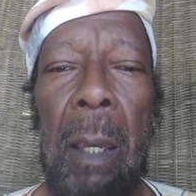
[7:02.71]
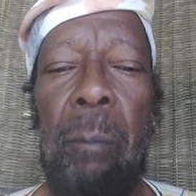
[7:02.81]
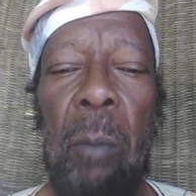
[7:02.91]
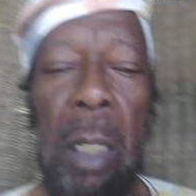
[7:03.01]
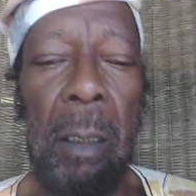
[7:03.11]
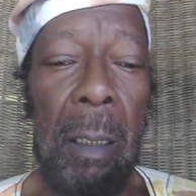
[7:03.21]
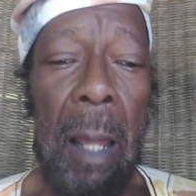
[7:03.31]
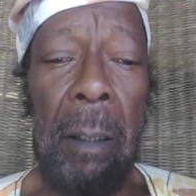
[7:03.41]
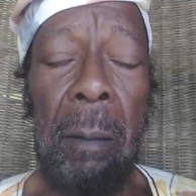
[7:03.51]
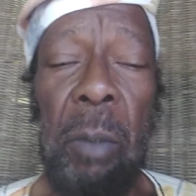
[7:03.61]
And, and a
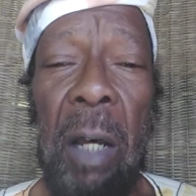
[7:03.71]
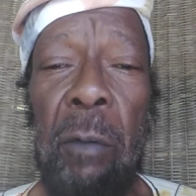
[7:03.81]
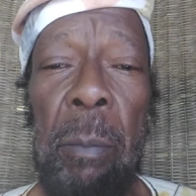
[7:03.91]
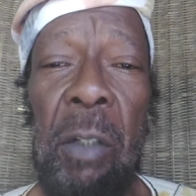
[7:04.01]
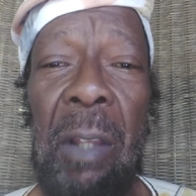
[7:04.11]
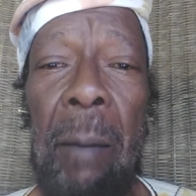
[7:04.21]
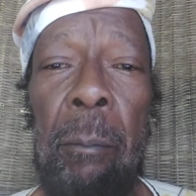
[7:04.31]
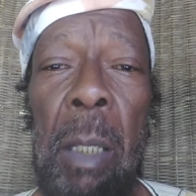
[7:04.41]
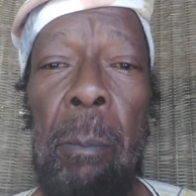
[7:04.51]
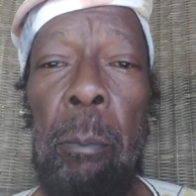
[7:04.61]
lot of them governments
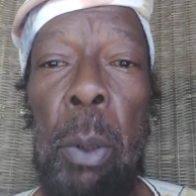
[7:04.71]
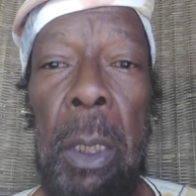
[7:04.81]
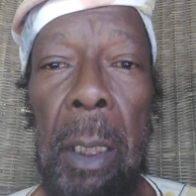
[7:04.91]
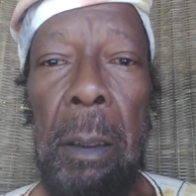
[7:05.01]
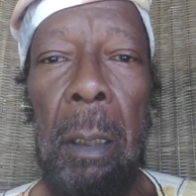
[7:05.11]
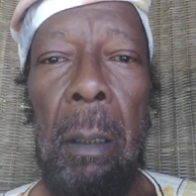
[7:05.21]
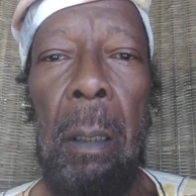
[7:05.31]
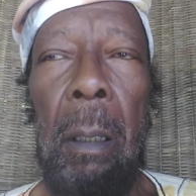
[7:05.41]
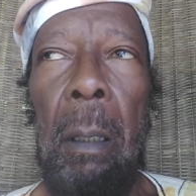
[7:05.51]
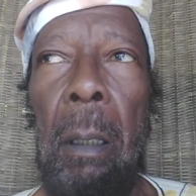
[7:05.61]
have been put
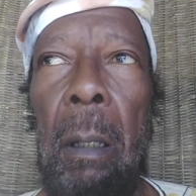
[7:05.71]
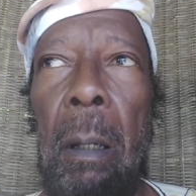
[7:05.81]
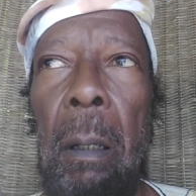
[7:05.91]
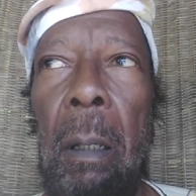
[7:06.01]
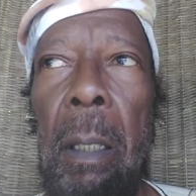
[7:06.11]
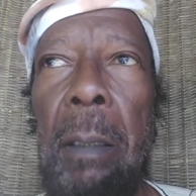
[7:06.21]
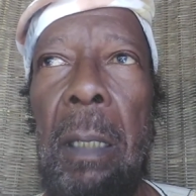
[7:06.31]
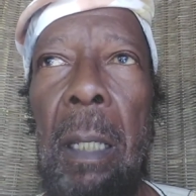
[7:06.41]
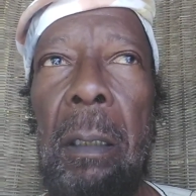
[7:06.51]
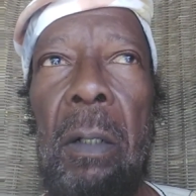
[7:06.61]

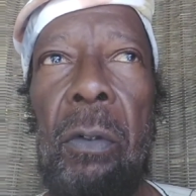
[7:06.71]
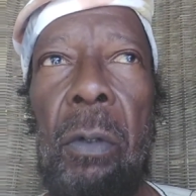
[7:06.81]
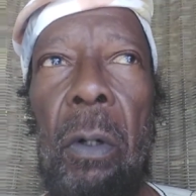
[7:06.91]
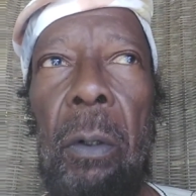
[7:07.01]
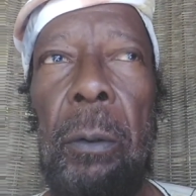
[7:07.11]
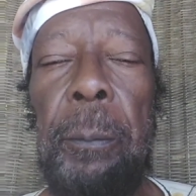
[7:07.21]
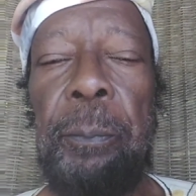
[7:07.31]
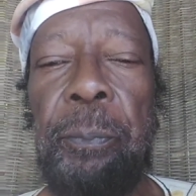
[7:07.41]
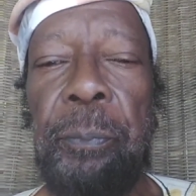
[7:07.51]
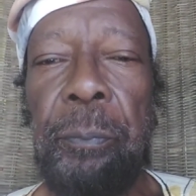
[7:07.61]
in, in control
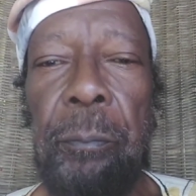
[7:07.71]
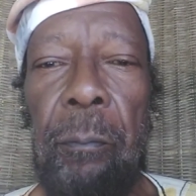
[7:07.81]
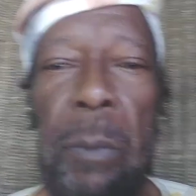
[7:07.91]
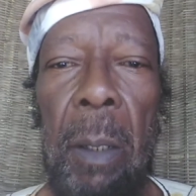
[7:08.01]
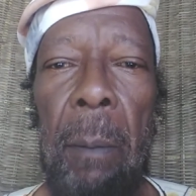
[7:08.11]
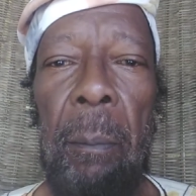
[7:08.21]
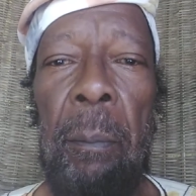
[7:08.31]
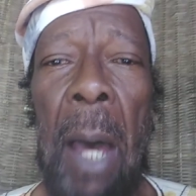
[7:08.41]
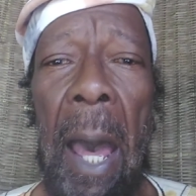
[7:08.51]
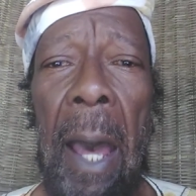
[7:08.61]

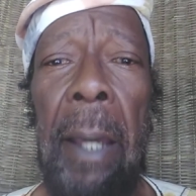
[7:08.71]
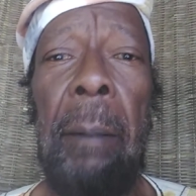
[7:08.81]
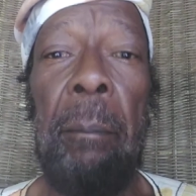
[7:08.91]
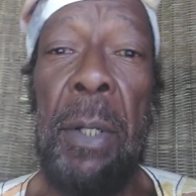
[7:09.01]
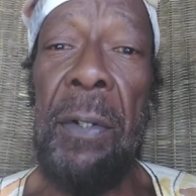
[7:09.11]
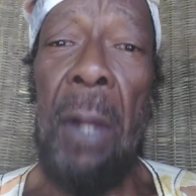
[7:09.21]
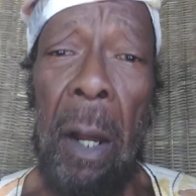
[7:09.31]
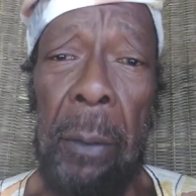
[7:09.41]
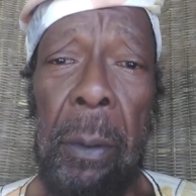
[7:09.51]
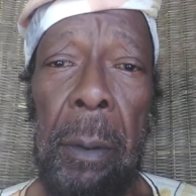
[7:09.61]
by
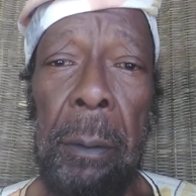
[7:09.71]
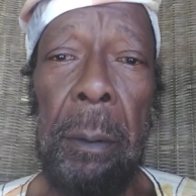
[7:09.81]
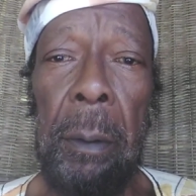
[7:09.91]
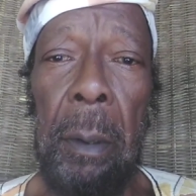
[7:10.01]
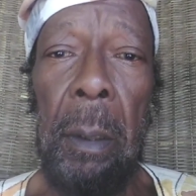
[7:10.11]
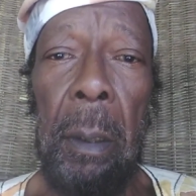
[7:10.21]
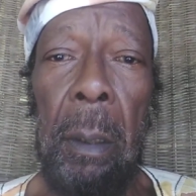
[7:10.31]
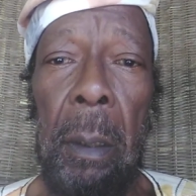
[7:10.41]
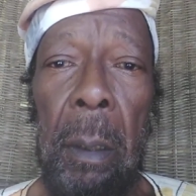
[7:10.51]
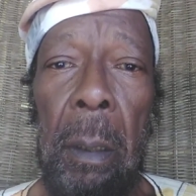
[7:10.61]
Bizarro.
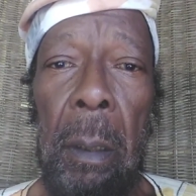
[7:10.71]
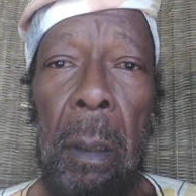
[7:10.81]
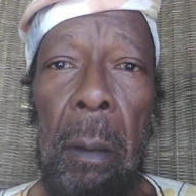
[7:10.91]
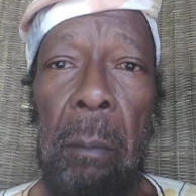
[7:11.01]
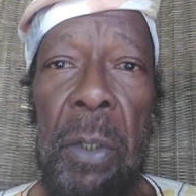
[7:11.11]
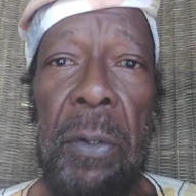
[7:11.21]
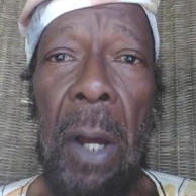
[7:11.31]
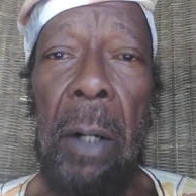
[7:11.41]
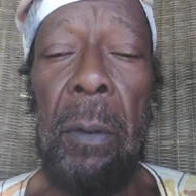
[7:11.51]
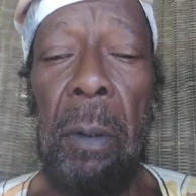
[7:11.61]

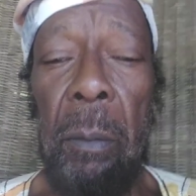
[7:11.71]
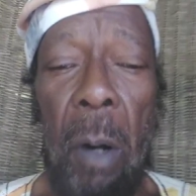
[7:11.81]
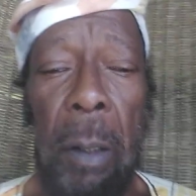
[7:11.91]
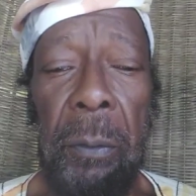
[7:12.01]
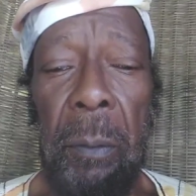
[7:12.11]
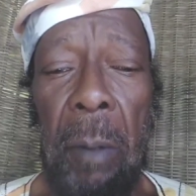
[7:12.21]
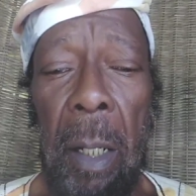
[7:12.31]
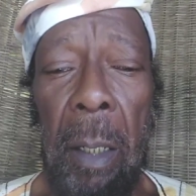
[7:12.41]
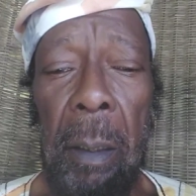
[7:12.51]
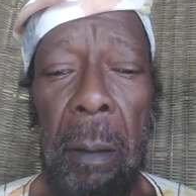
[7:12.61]
Bizarro walks
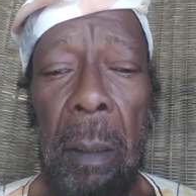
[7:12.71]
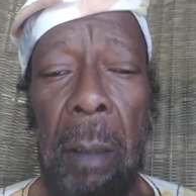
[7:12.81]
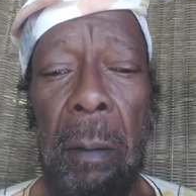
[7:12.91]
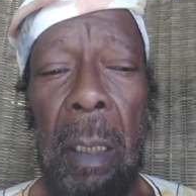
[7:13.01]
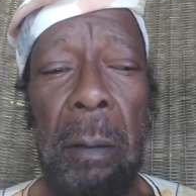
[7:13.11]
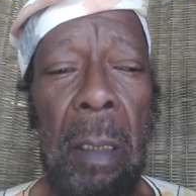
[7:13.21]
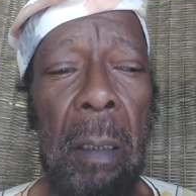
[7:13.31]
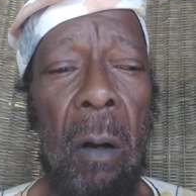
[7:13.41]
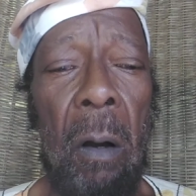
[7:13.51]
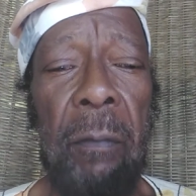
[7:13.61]
around and, and, and,
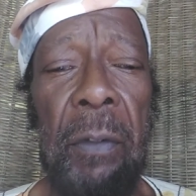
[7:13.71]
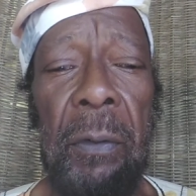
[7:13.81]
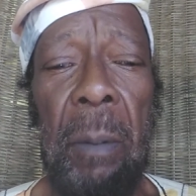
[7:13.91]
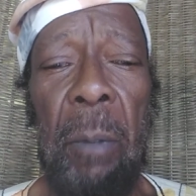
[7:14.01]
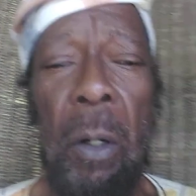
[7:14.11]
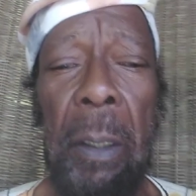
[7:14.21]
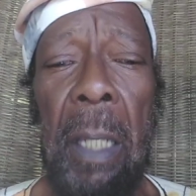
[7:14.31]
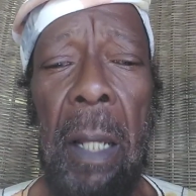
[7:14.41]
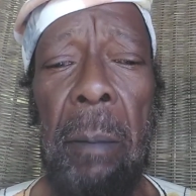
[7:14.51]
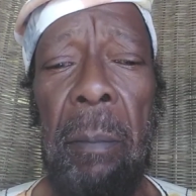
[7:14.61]
and offers them all
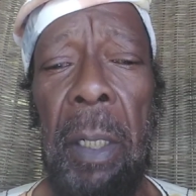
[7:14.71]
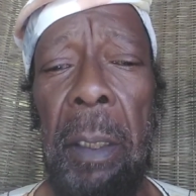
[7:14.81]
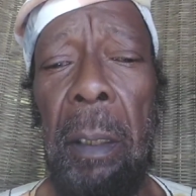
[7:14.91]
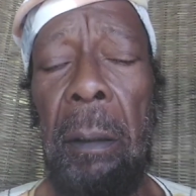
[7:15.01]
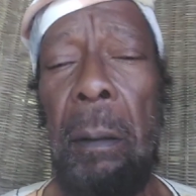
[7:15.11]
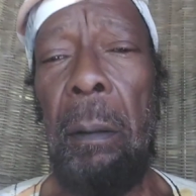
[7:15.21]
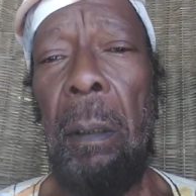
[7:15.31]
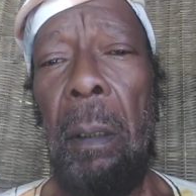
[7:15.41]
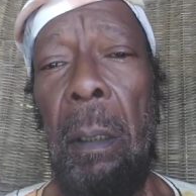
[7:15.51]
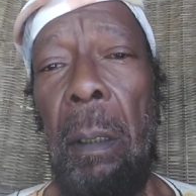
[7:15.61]
kind of money
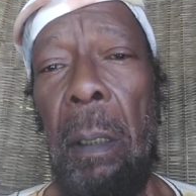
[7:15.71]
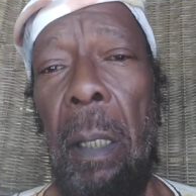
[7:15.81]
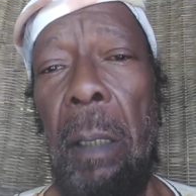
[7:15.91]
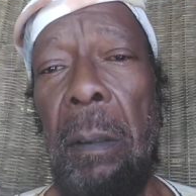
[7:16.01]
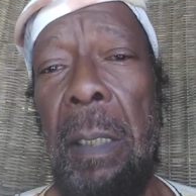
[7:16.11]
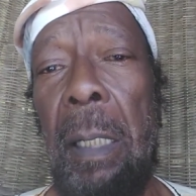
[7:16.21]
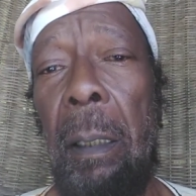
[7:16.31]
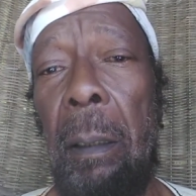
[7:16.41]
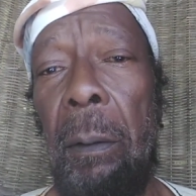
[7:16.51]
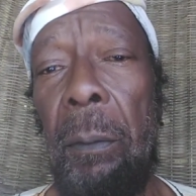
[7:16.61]
and
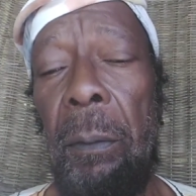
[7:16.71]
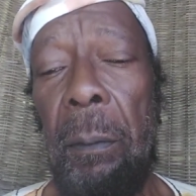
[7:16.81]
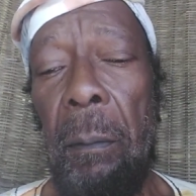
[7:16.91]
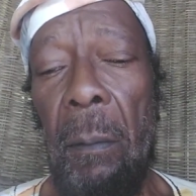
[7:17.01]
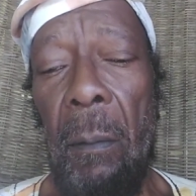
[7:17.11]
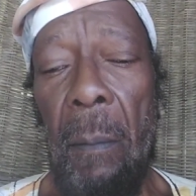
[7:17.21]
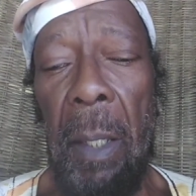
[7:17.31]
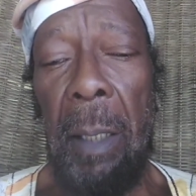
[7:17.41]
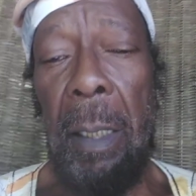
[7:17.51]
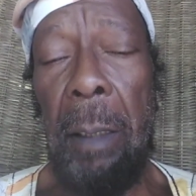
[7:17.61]
things,
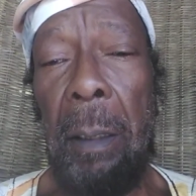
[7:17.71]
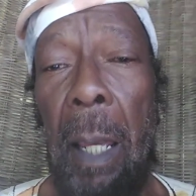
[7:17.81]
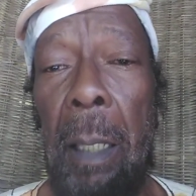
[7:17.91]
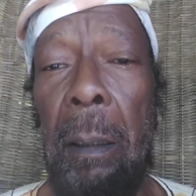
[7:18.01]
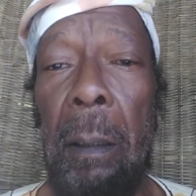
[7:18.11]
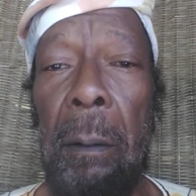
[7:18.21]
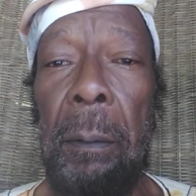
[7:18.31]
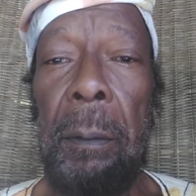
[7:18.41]
and they take it,